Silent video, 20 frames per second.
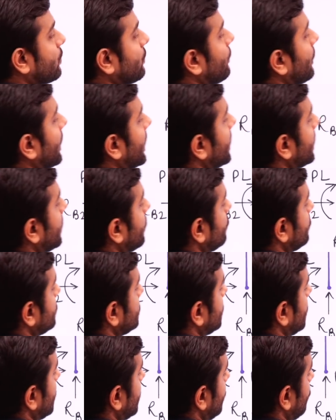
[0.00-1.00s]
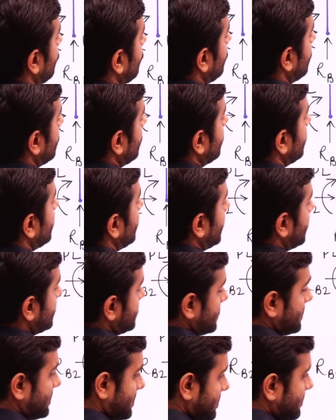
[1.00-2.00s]
to find out the unknown
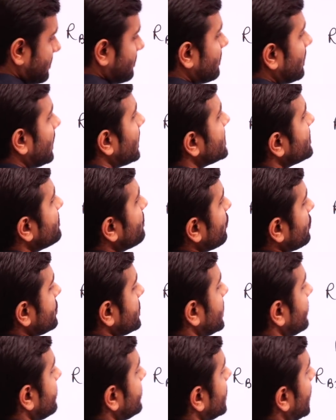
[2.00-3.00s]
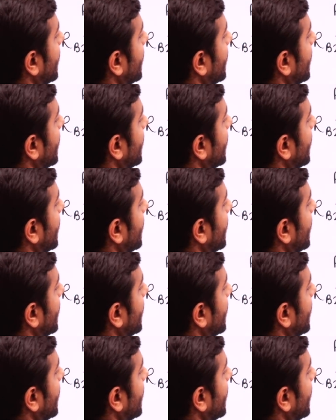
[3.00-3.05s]
reactions. Let's proceed with